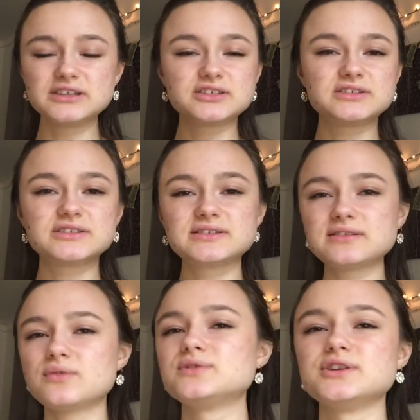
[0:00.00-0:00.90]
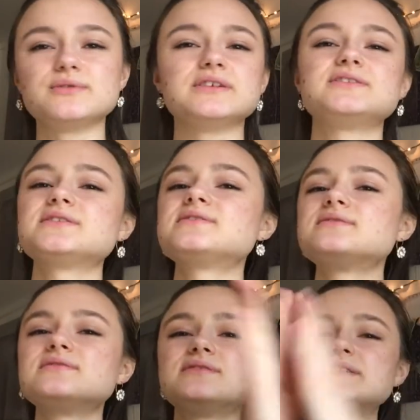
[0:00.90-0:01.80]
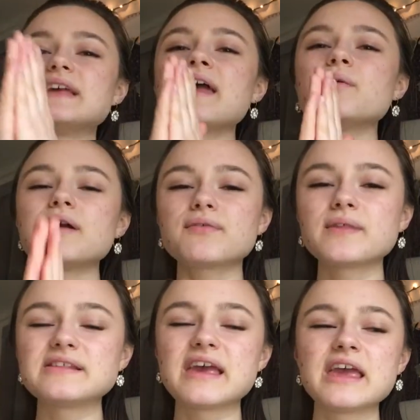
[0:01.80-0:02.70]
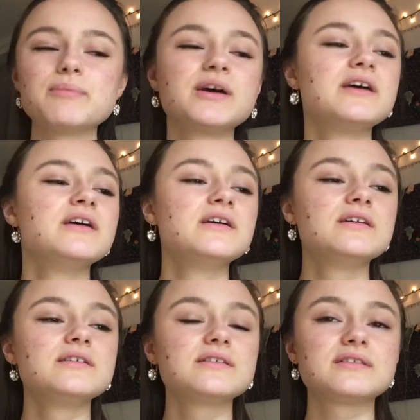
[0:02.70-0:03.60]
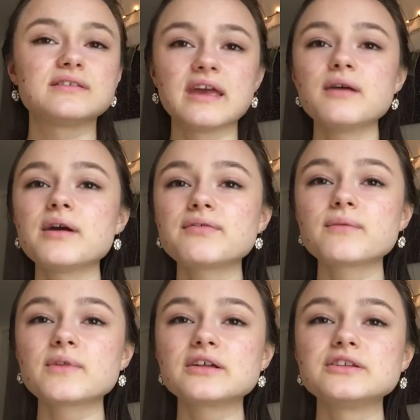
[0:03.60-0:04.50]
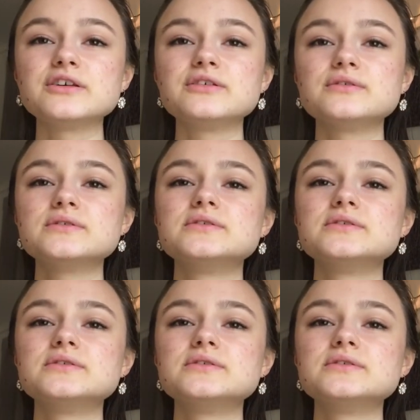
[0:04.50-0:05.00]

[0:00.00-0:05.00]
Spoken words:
just don't do it. Just stay away from the tape, stay away from the glue.